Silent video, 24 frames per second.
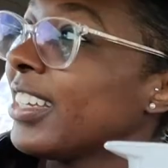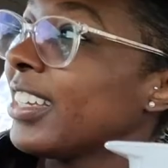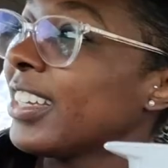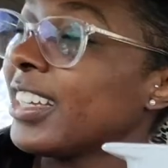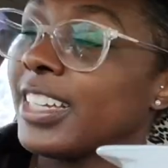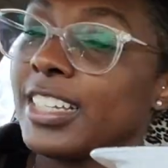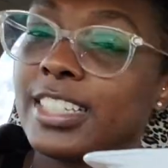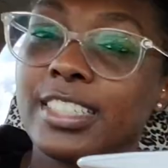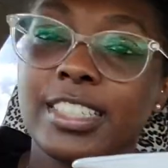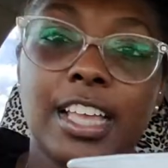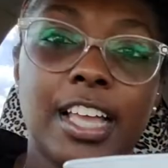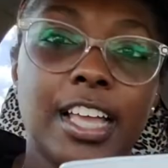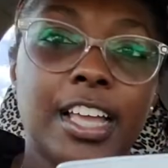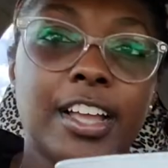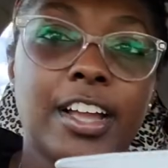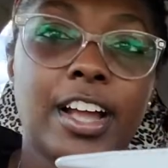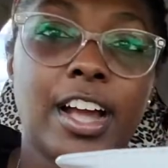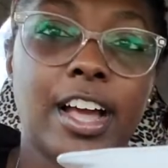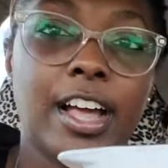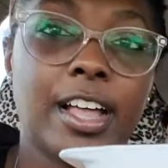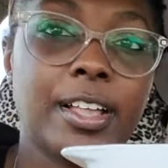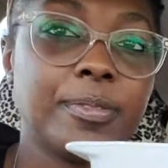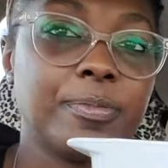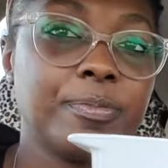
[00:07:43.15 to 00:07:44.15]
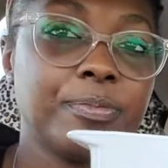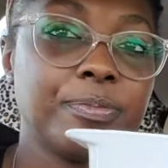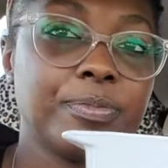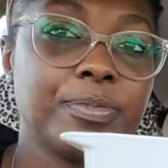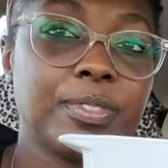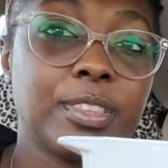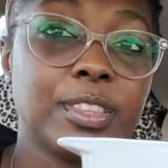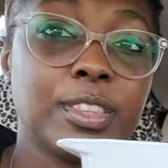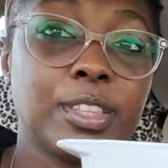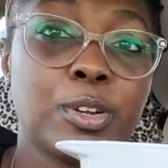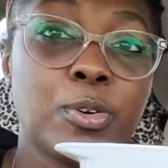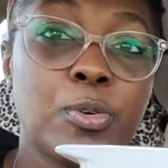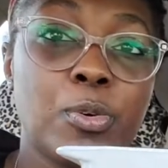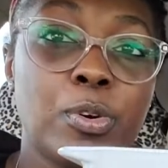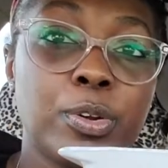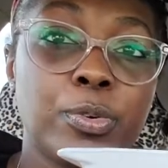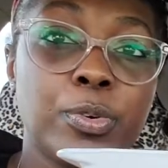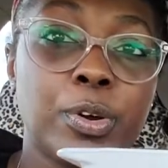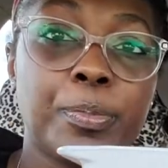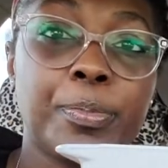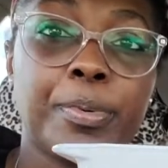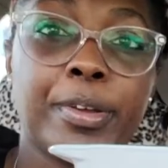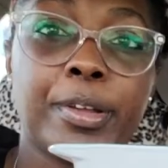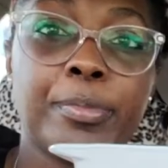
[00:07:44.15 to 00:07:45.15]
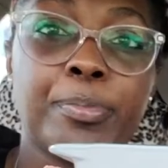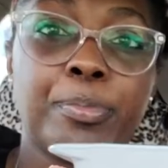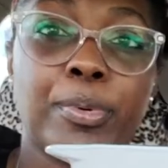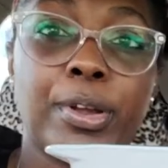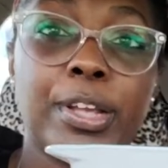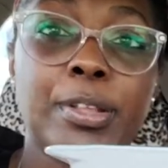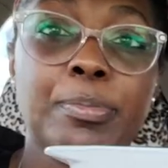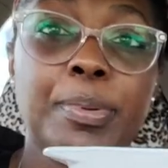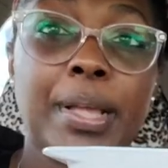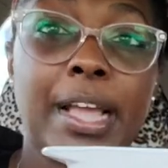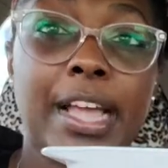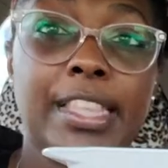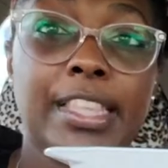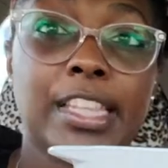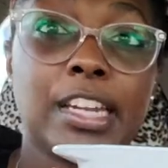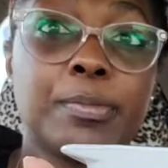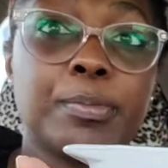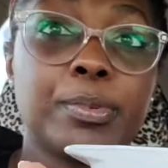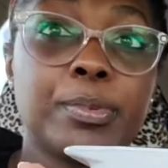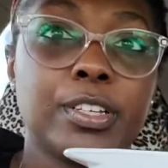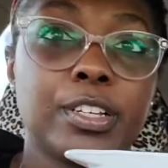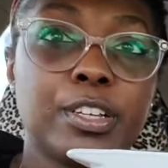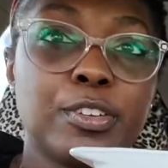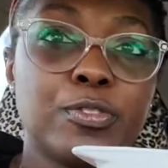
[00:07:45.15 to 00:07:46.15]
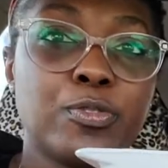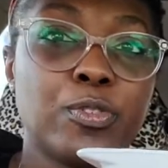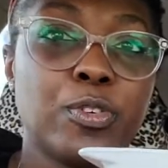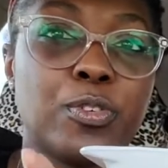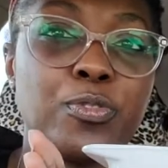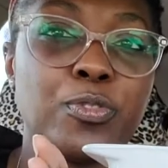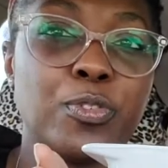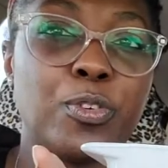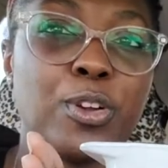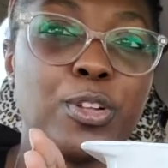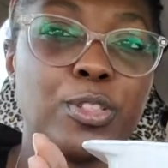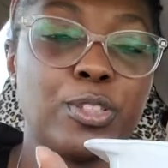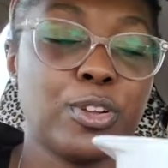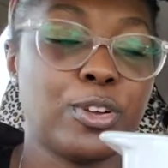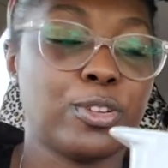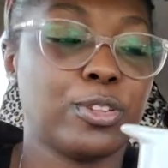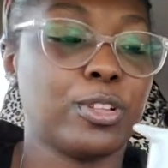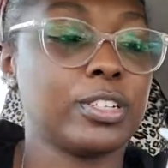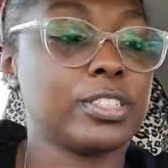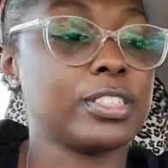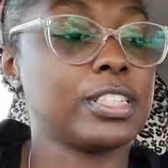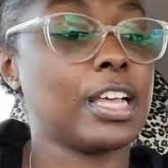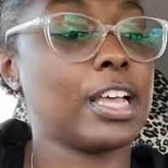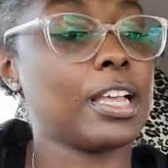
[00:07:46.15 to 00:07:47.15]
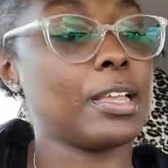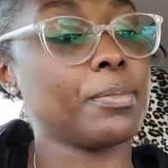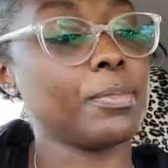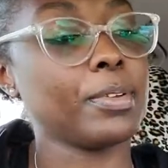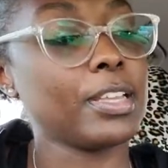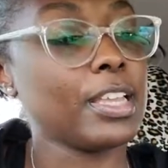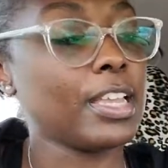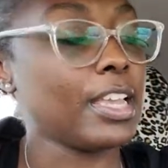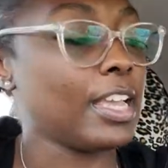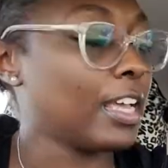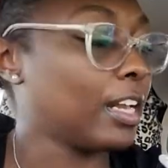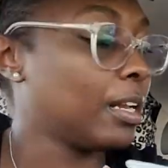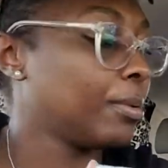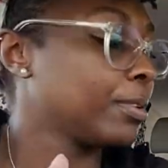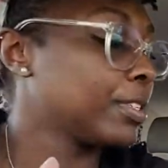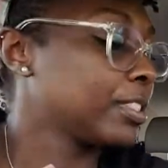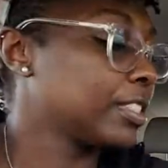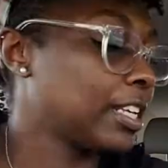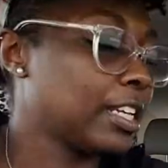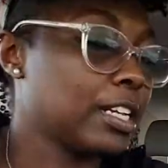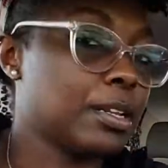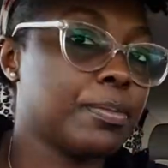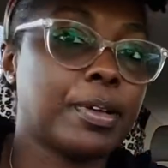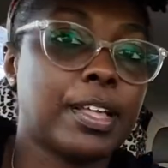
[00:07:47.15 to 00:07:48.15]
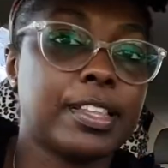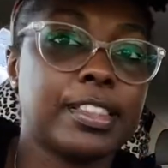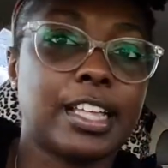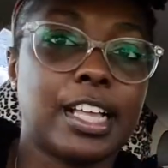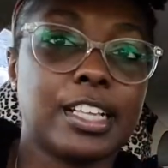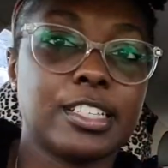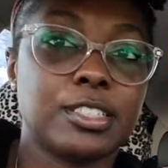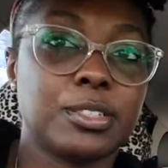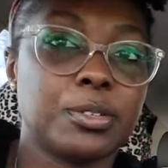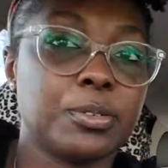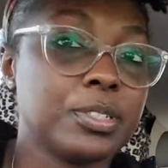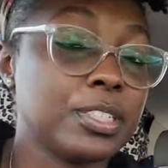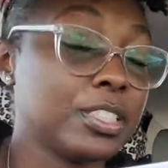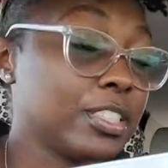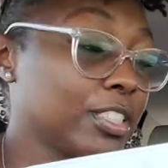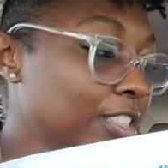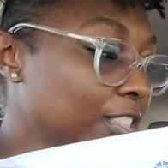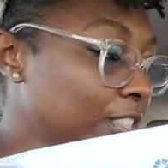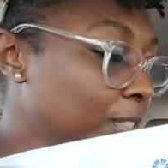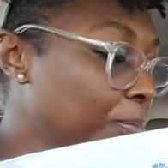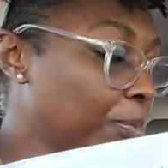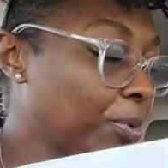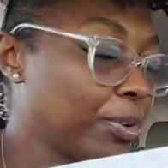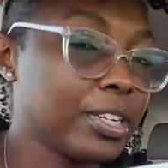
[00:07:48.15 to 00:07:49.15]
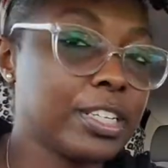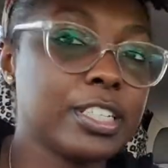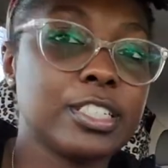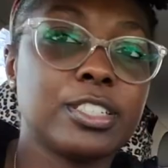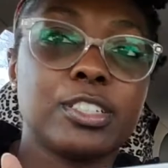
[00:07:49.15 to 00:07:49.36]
because I got the Corningware bread, bread pan that I've been looking for for a long, long time, and I'm excited about that. So isn't she pretty?